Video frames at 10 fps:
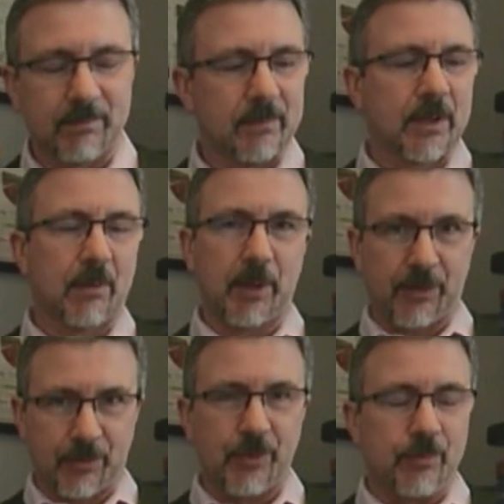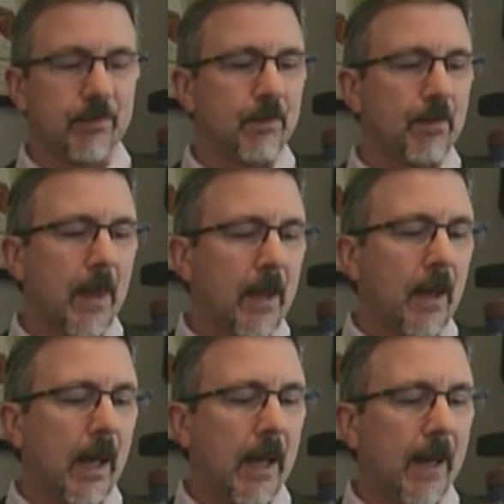coming through,
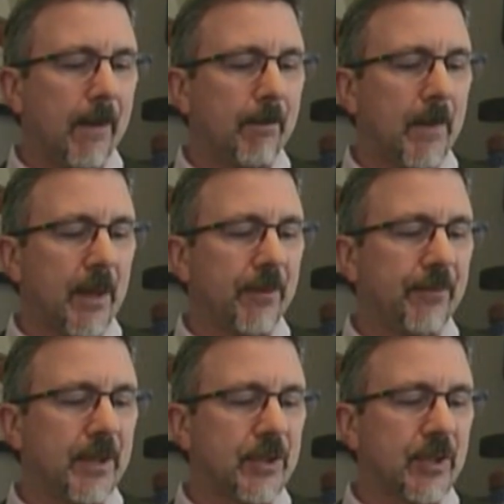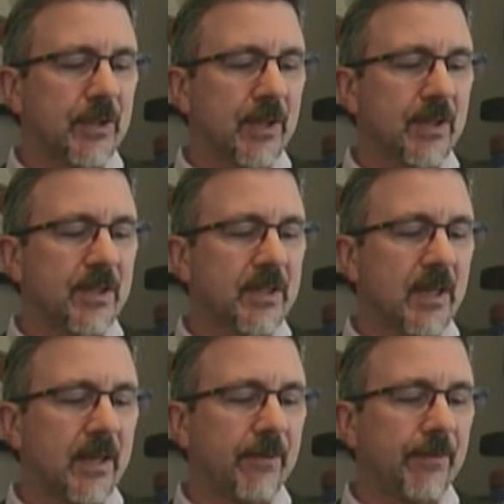and the finish is a
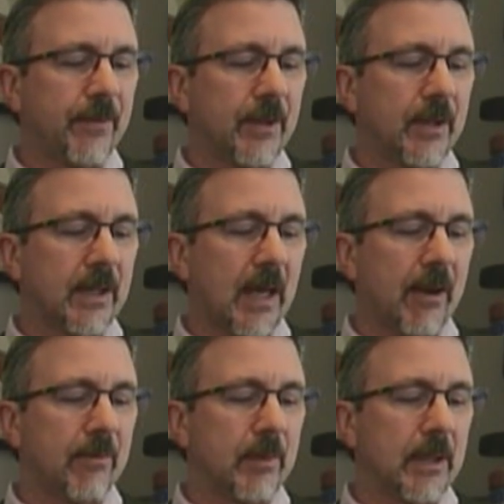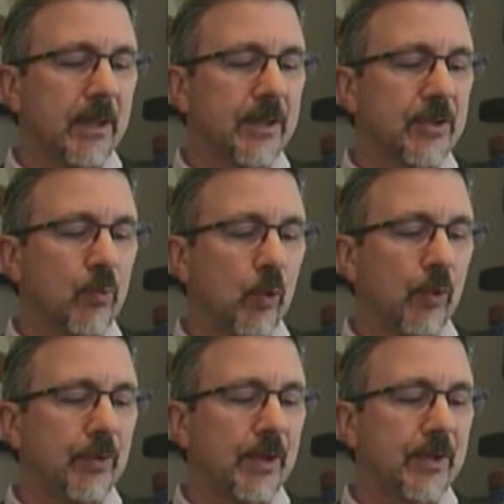savour caramelized
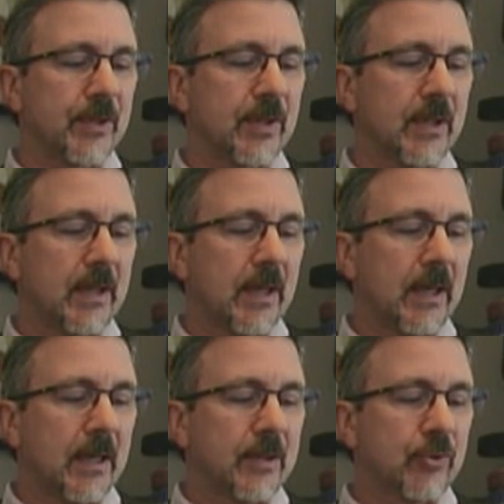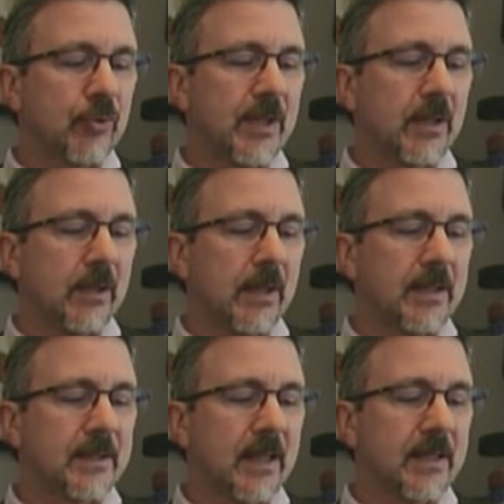walnut, treacle and
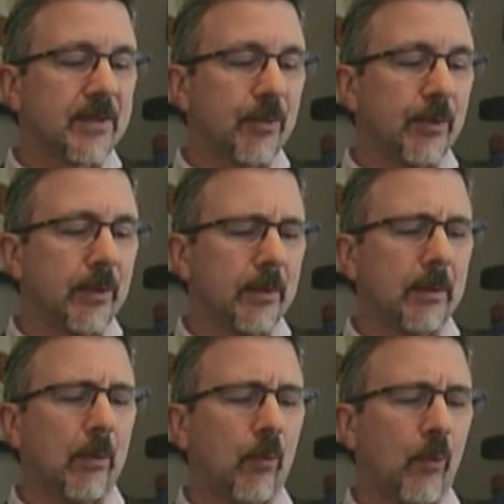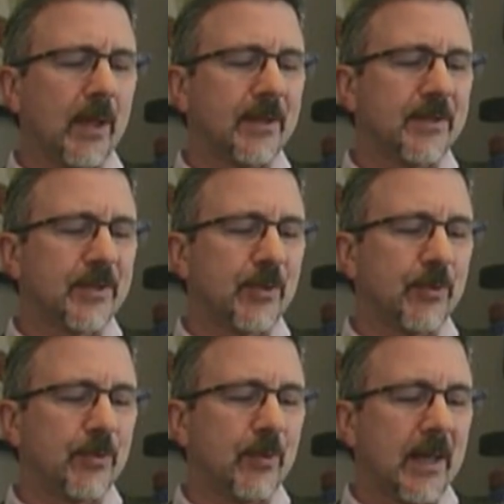date oil, well
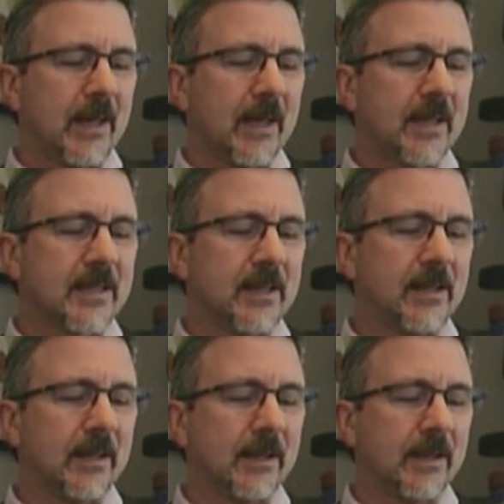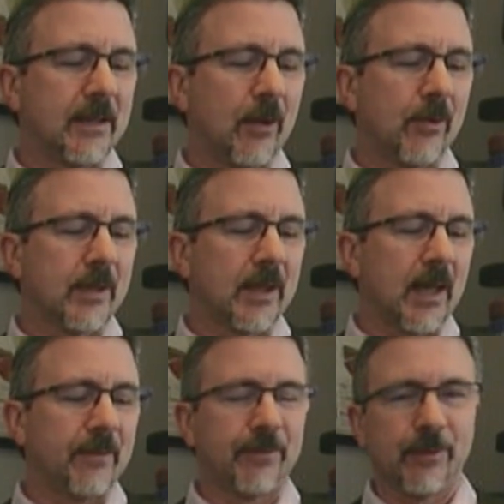into exceedingly long
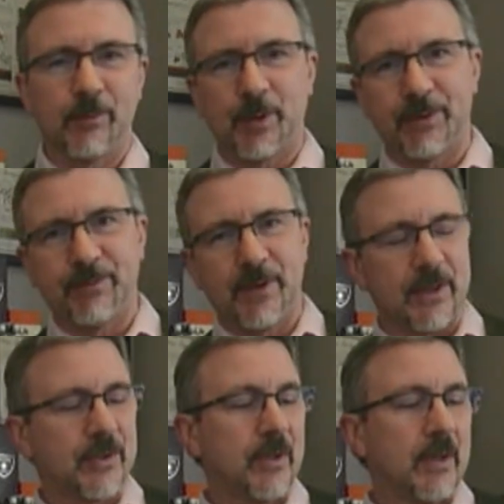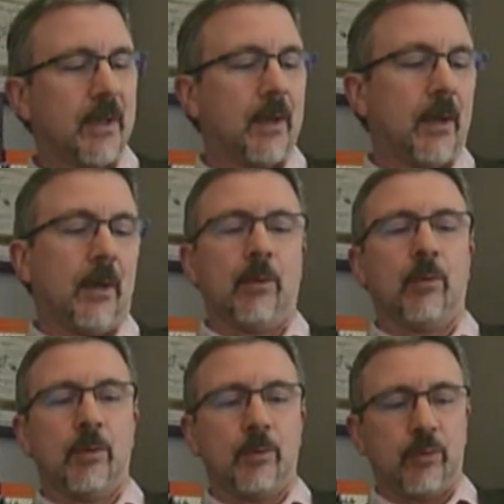and full body finish.
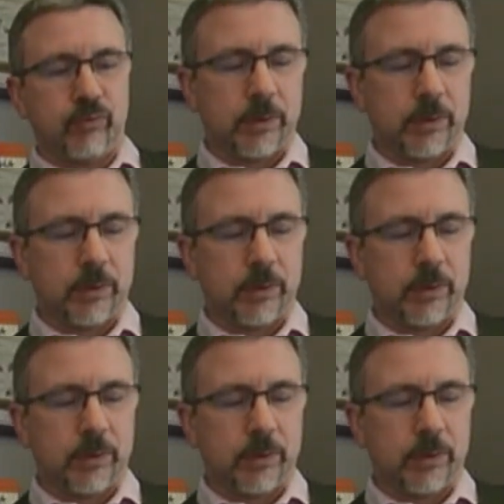Oof.